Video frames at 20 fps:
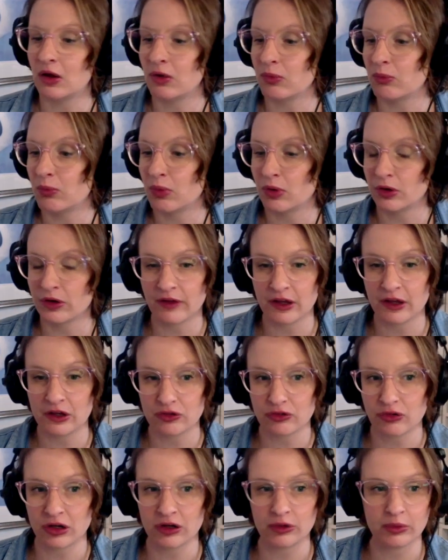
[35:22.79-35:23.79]
What are they
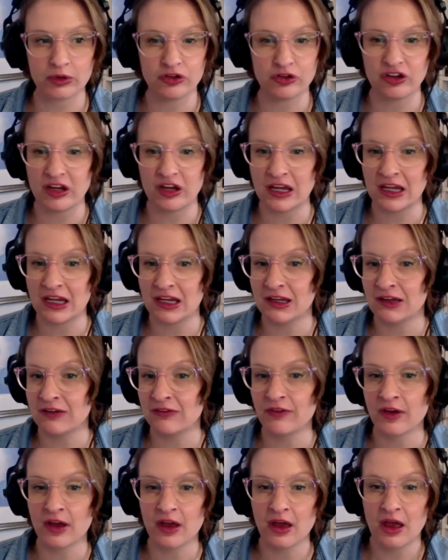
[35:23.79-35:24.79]
trying to achieve
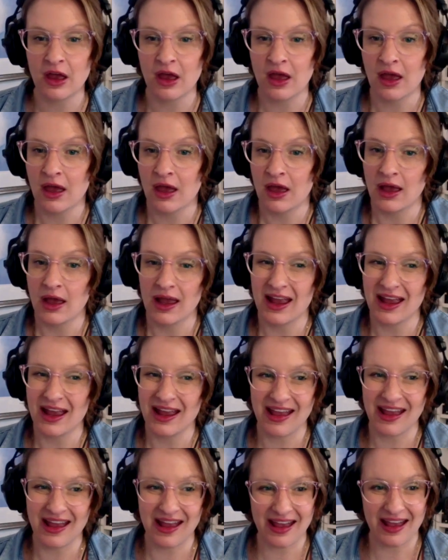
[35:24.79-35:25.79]

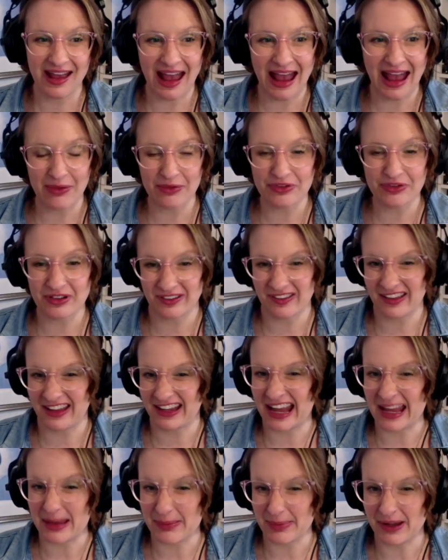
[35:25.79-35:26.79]
outside of their
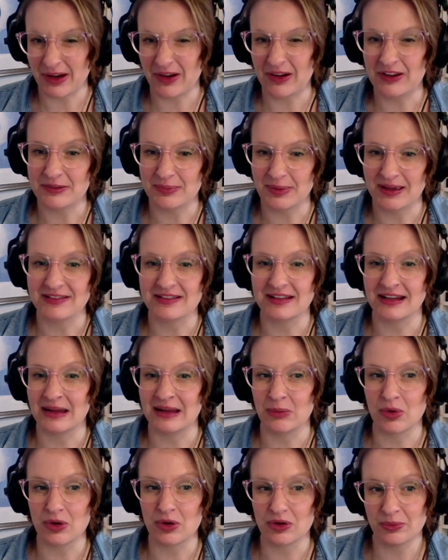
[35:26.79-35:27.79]
KPIs, basically?
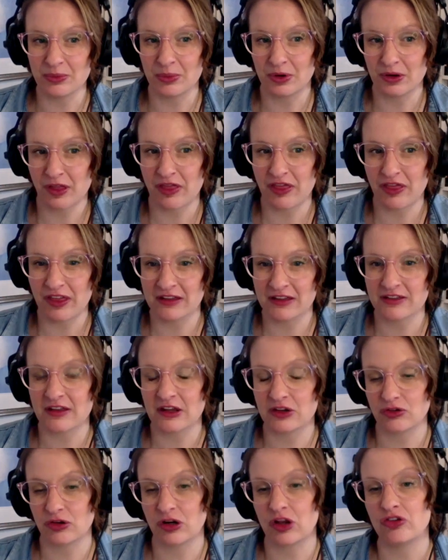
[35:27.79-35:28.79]
What are the things that they're
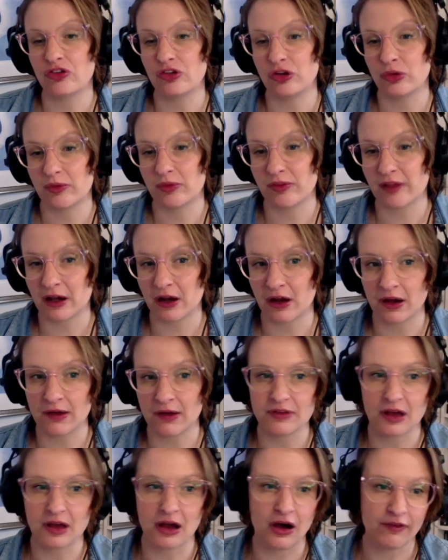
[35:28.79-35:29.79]
trying to do with their
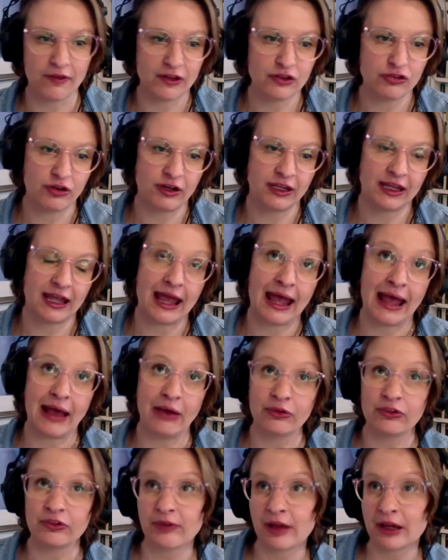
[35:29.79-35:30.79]
lives? Are they trying to get
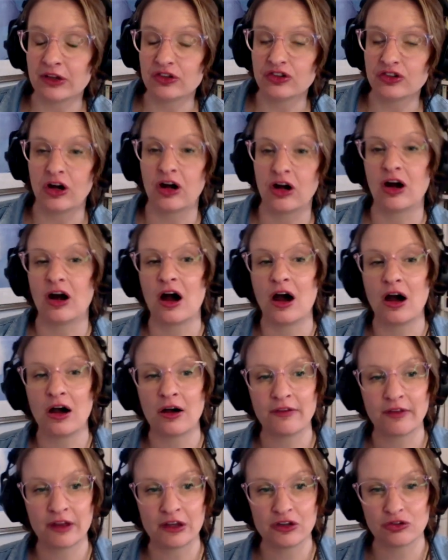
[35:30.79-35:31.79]
out of HR? Are
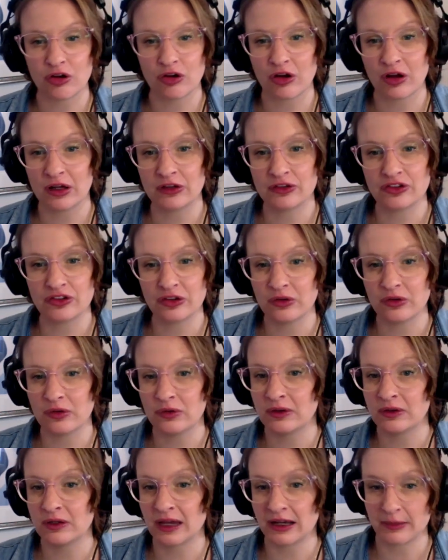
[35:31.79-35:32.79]
they trying to
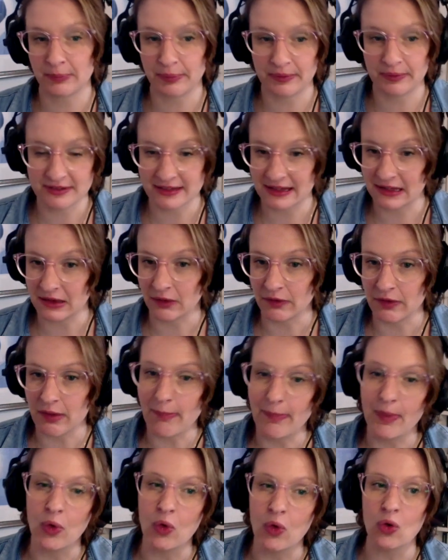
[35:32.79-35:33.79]
get a seat on the
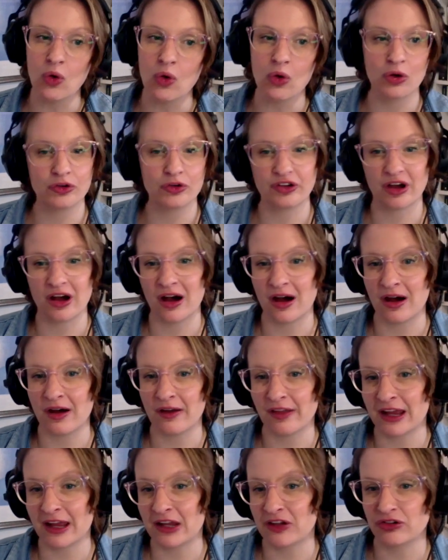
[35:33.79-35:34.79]
board? Are
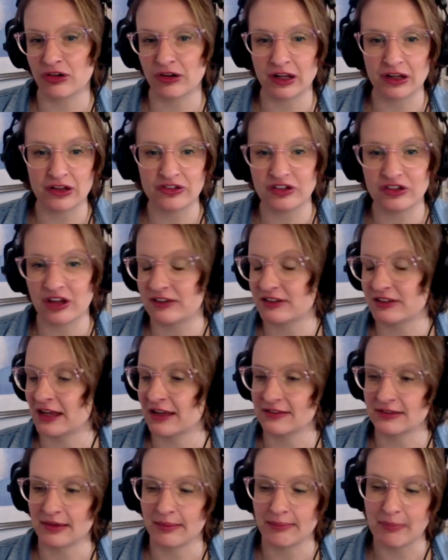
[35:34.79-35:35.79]
they trying to just get
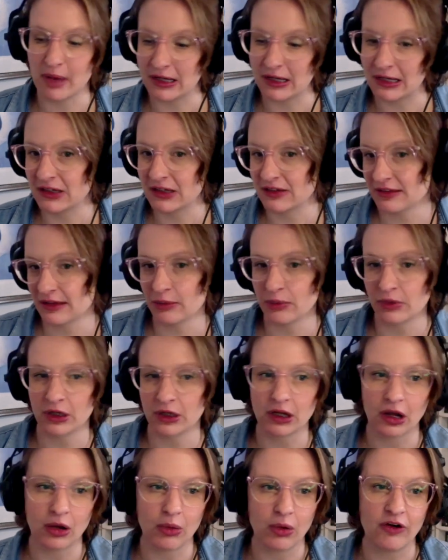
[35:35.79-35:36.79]
some money because they want to
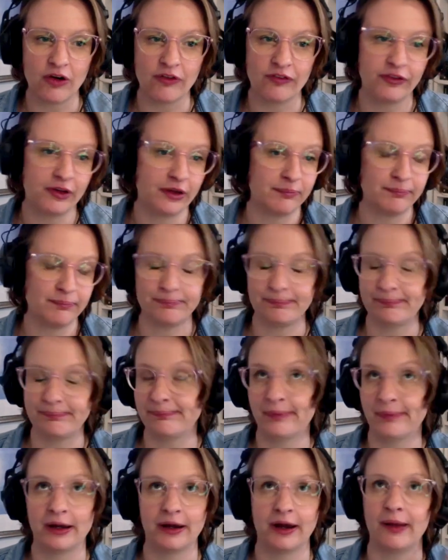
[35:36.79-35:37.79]
go off and,
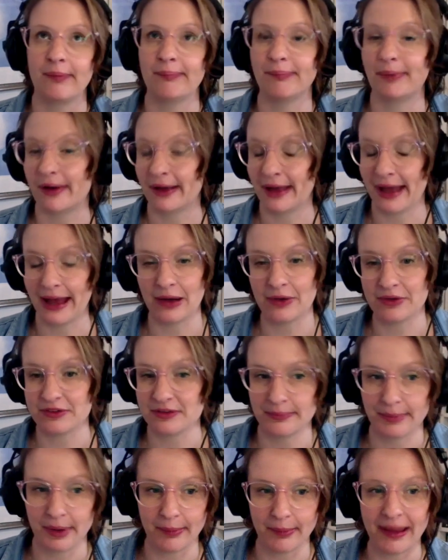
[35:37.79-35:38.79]
I don't know, buy a house
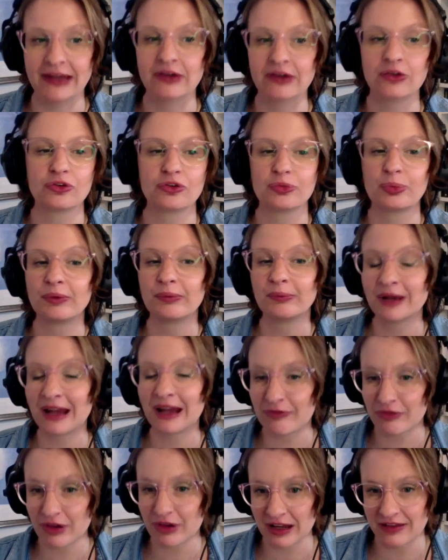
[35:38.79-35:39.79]
in Barbados?
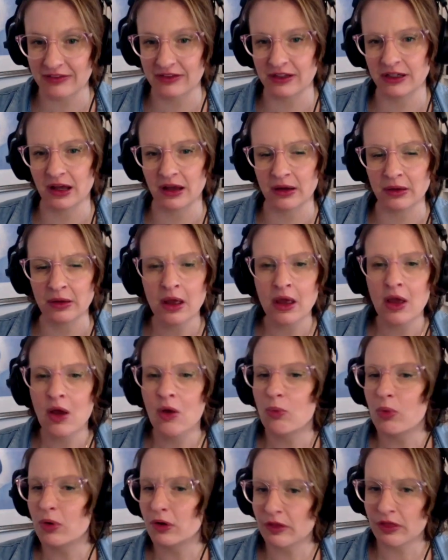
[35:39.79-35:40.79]
Whatever it is,
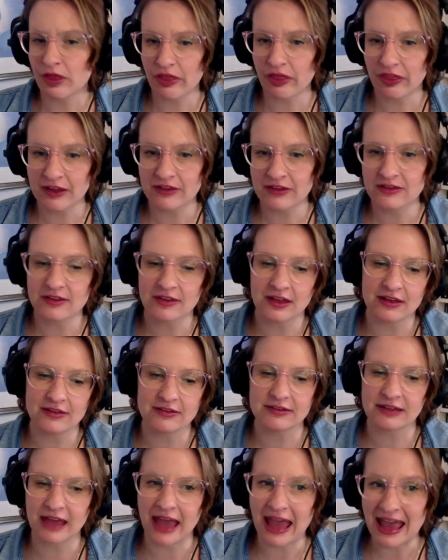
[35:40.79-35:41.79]
what are the things that they're
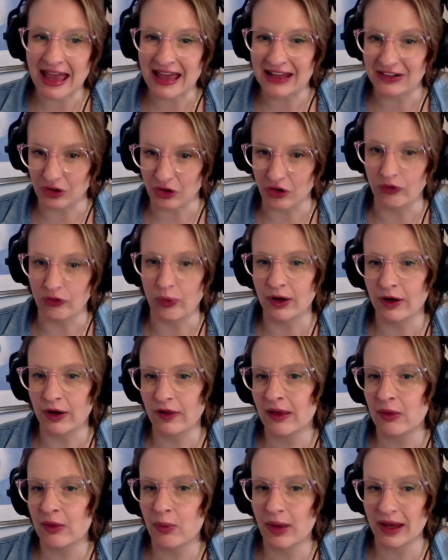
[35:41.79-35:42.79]
scared of? What do
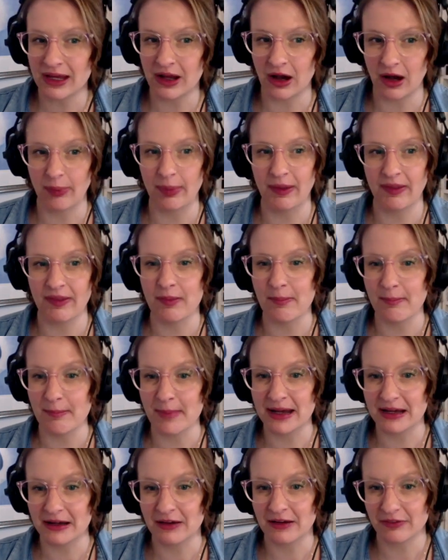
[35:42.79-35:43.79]
they wake up in the
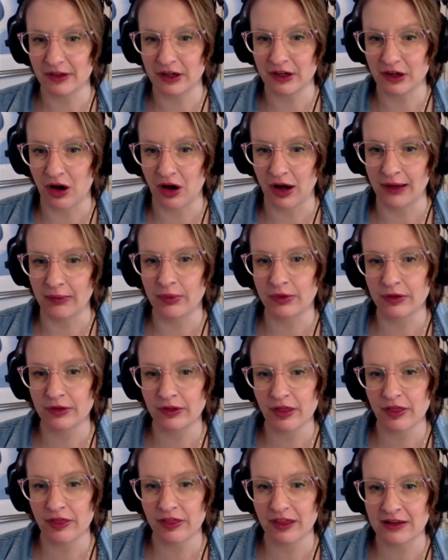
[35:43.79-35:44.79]
middle of the night? What are
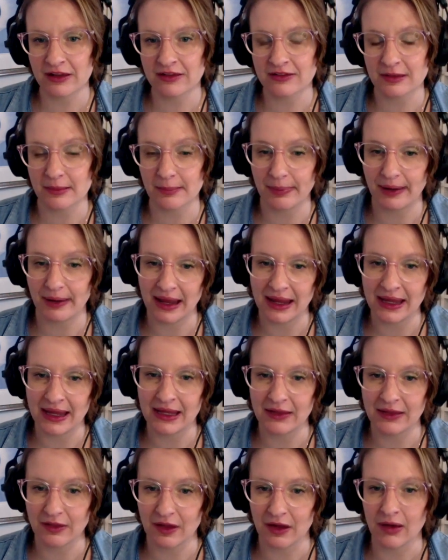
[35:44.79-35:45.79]
the things that
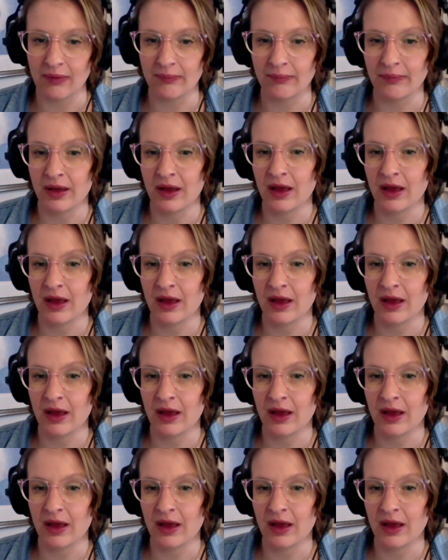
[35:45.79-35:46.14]
plague them?